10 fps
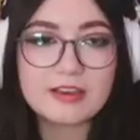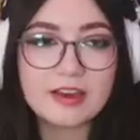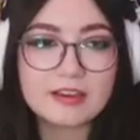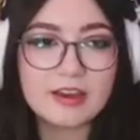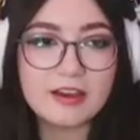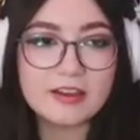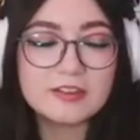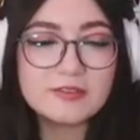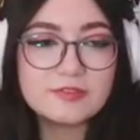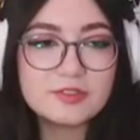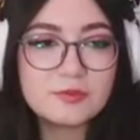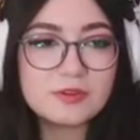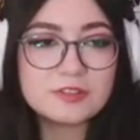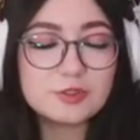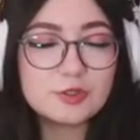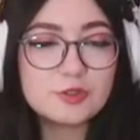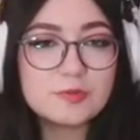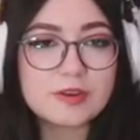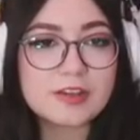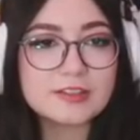I, I kind of do want to,
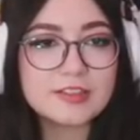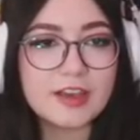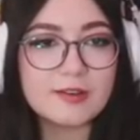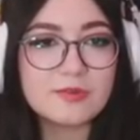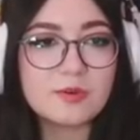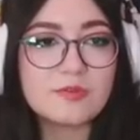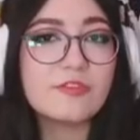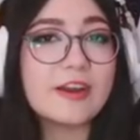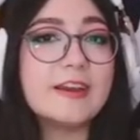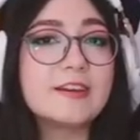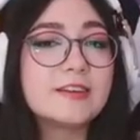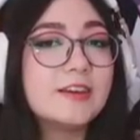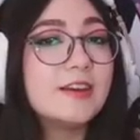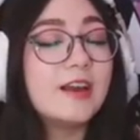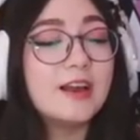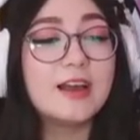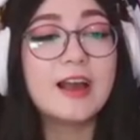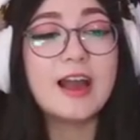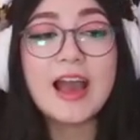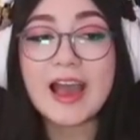but I don't know if I
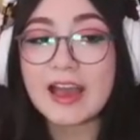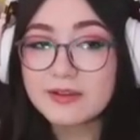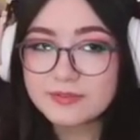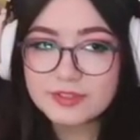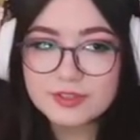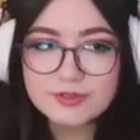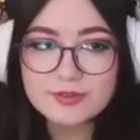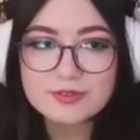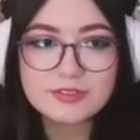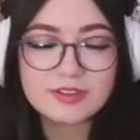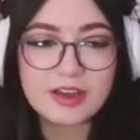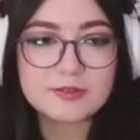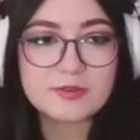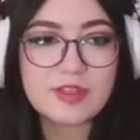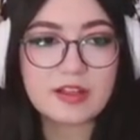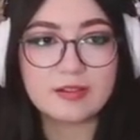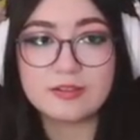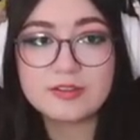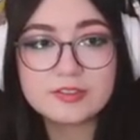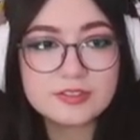have to. I don't know if that
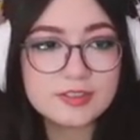looks